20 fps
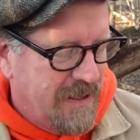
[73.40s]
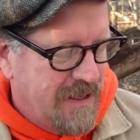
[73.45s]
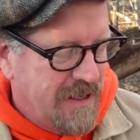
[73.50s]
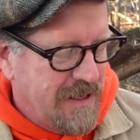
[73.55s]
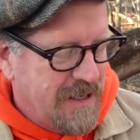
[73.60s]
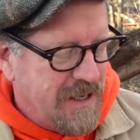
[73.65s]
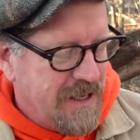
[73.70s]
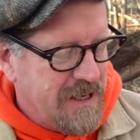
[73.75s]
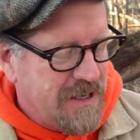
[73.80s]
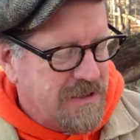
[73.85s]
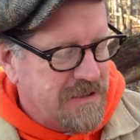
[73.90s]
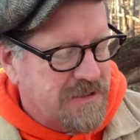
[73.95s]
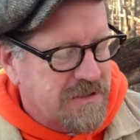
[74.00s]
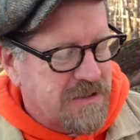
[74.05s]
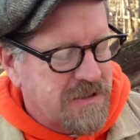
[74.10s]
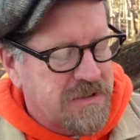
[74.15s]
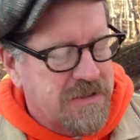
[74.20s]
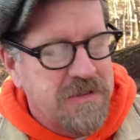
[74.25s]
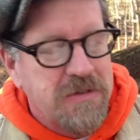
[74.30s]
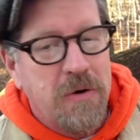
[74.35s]
He is the
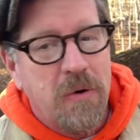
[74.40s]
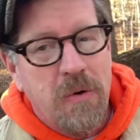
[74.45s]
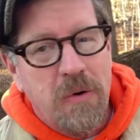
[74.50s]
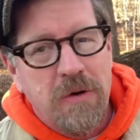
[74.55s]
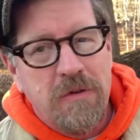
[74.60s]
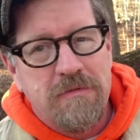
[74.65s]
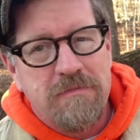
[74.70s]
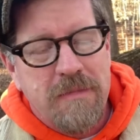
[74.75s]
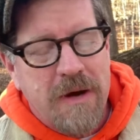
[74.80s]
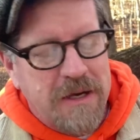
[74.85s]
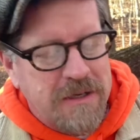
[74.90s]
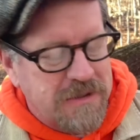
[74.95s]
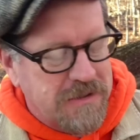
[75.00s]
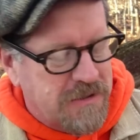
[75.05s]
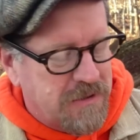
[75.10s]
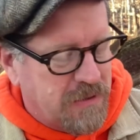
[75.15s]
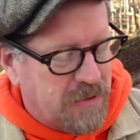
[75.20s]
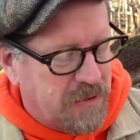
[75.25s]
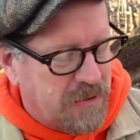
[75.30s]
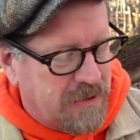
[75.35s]
soul of my
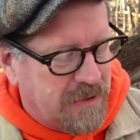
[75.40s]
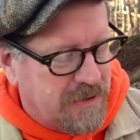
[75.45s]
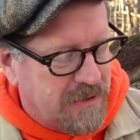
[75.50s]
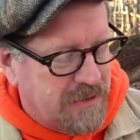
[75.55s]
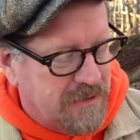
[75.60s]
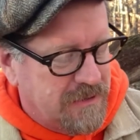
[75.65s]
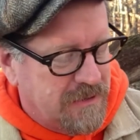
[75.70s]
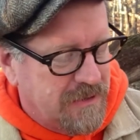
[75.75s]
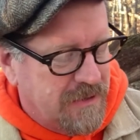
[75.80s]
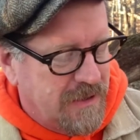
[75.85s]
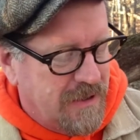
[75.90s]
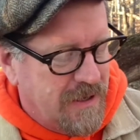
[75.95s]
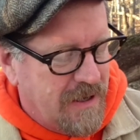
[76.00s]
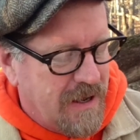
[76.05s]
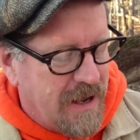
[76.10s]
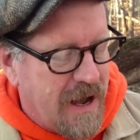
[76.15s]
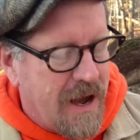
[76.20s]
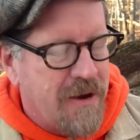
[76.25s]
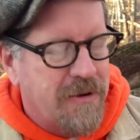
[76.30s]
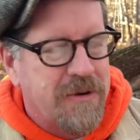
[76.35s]
soul.
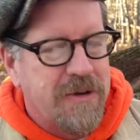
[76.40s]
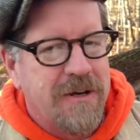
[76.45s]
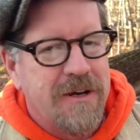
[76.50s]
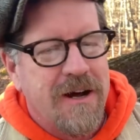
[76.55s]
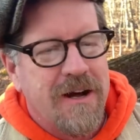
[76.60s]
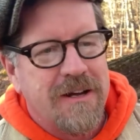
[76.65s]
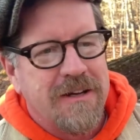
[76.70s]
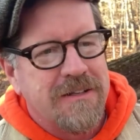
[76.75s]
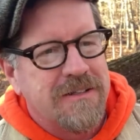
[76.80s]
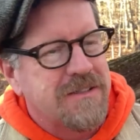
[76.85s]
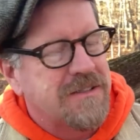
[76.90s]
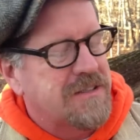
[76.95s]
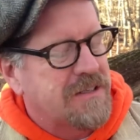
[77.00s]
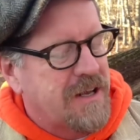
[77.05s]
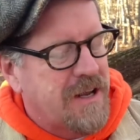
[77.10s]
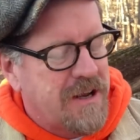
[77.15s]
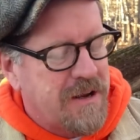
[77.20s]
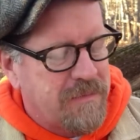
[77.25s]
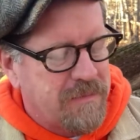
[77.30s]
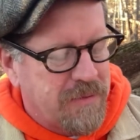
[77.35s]
How can I
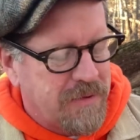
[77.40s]
escape?